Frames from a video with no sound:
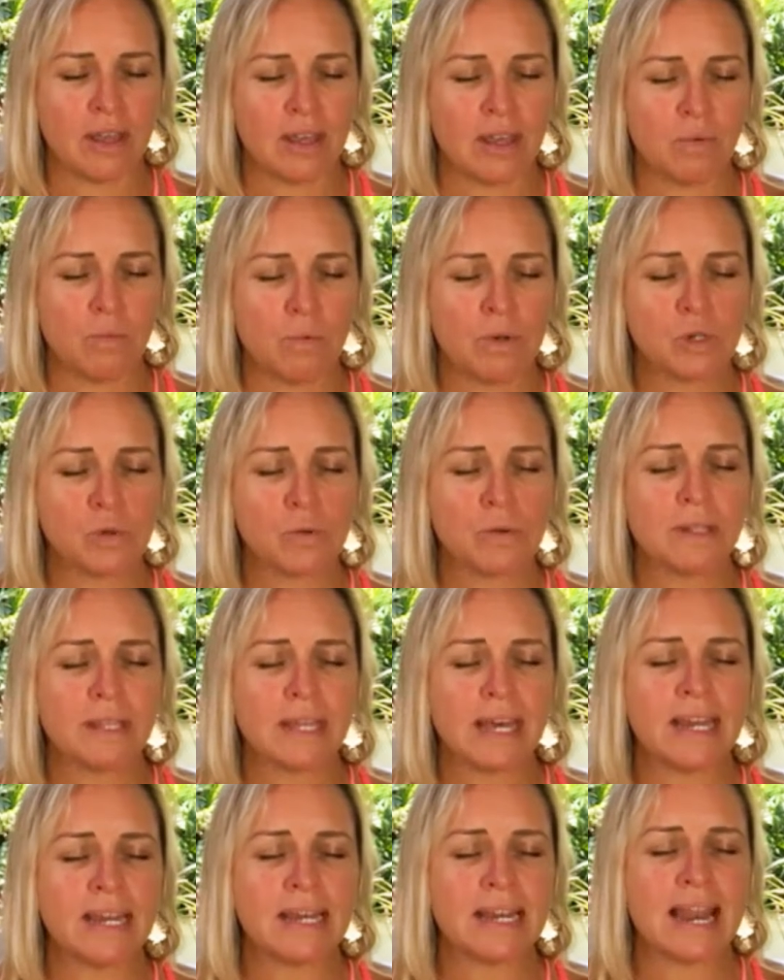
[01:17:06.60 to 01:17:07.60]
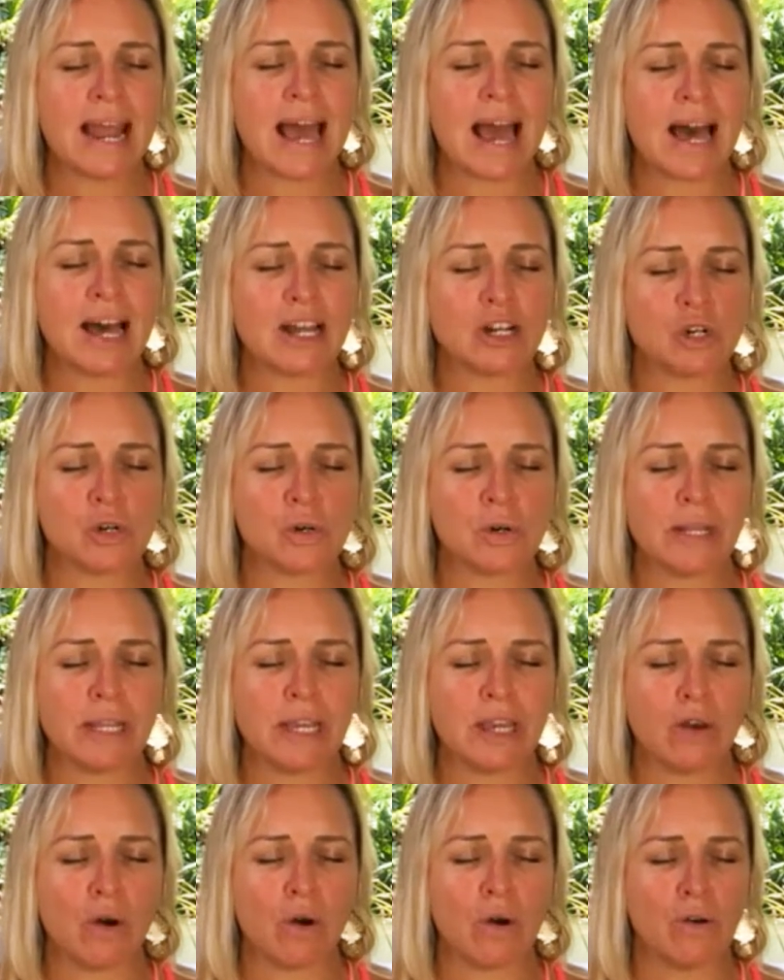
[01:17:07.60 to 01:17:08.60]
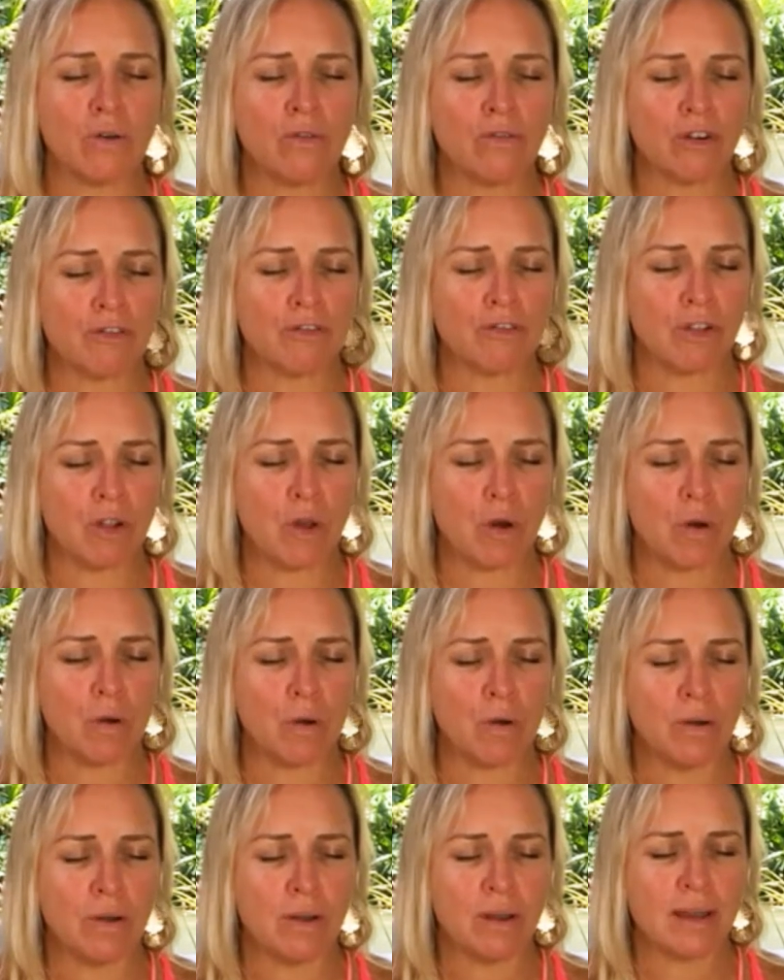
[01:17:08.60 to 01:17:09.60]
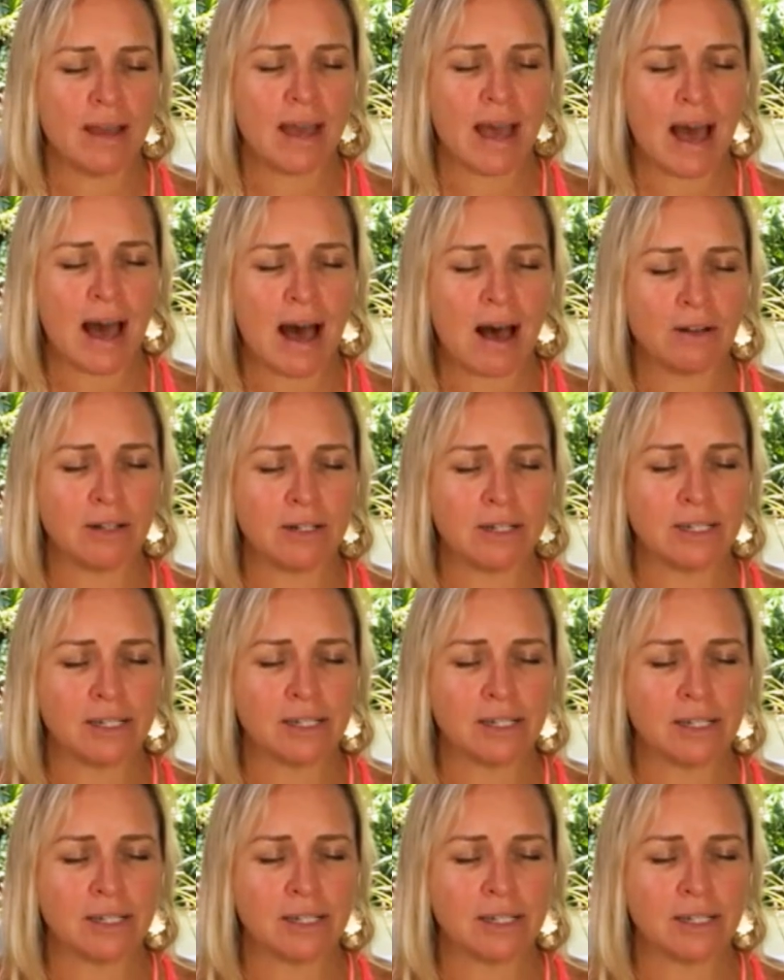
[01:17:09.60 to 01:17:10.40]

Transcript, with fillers: which will then naturally overflow out